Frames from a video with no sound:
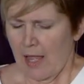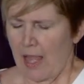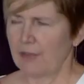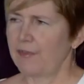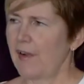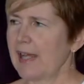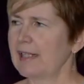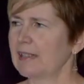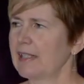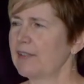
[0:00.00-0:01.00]
And
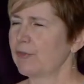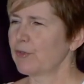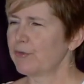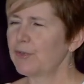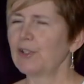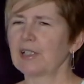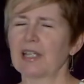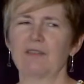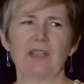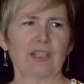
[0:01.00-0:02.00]
finally, for full
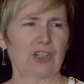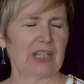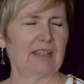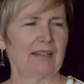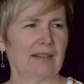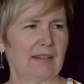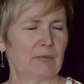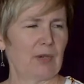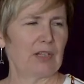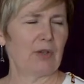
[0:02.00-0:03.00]
conviction,
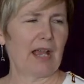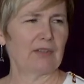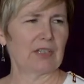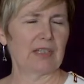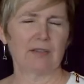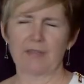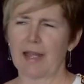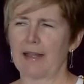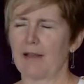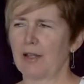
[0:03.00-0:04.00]
when you have to give
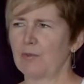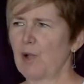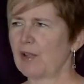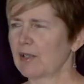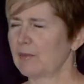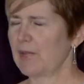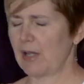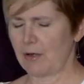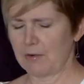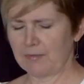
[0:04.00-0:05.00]
that unwelcome
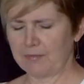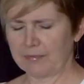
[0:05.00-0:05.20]
no,